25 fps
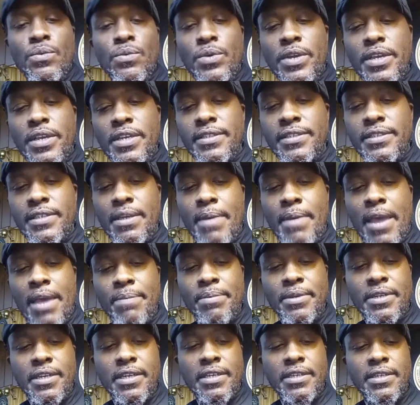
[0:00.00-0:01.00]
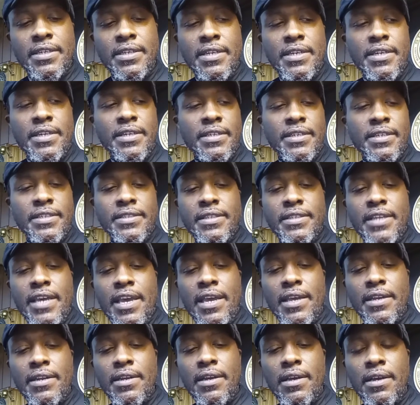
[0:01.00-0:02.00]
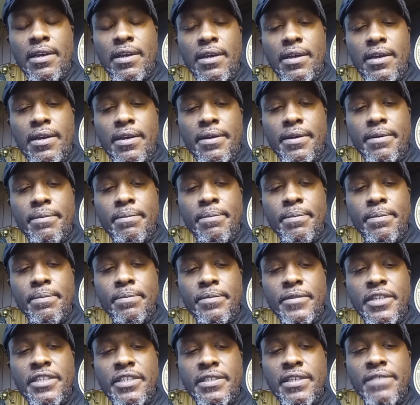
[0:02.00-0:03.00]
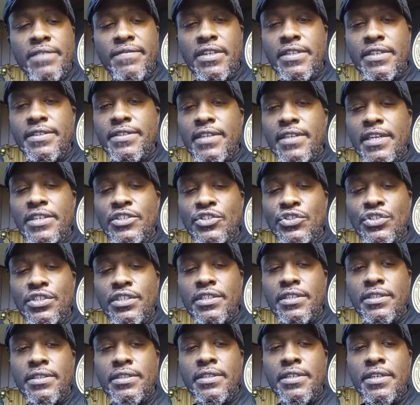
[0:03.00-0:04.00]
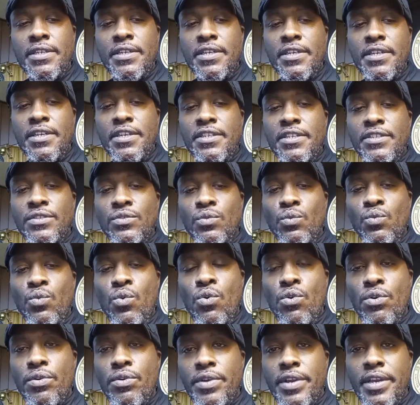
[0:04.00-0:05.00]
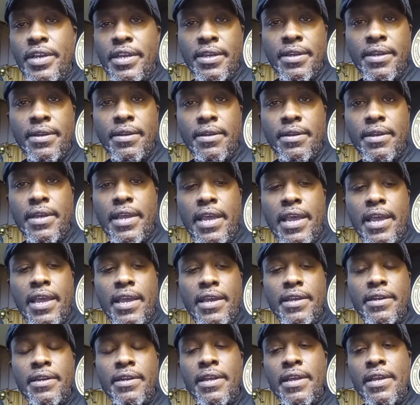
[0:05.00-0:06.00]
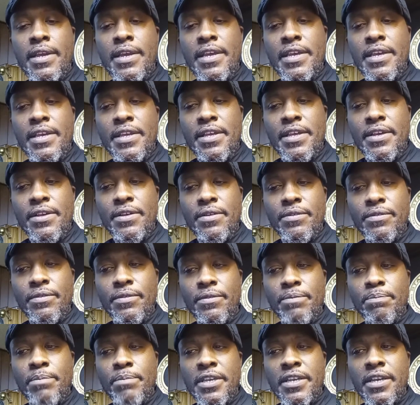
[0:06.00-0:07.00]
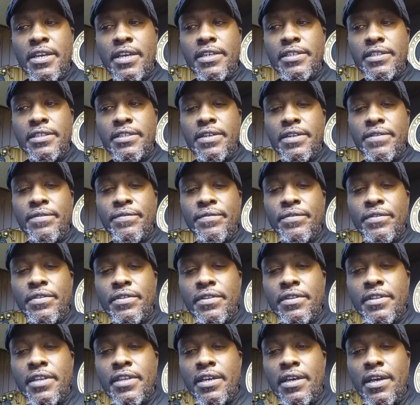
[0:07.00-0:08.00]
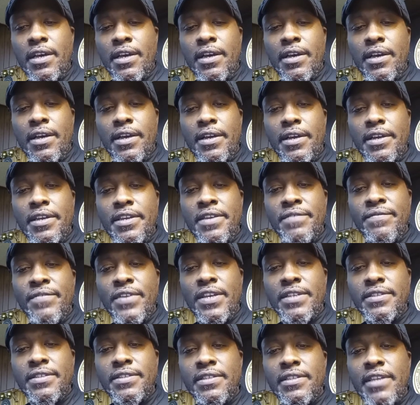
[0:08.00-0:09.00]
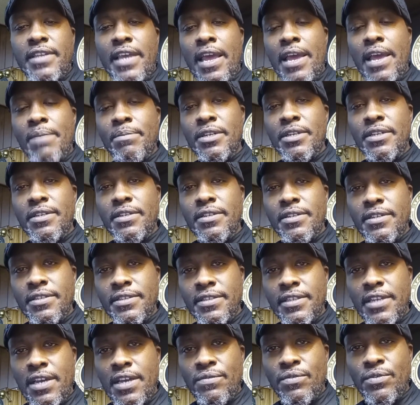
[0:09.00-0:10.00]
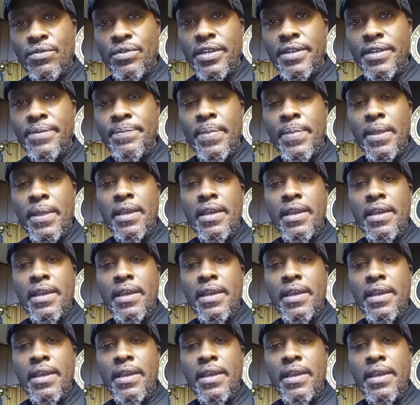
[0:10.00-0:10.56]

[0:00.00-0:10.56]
what ends up happening is that this civilization is warring, and because of the events that happened in Discovery,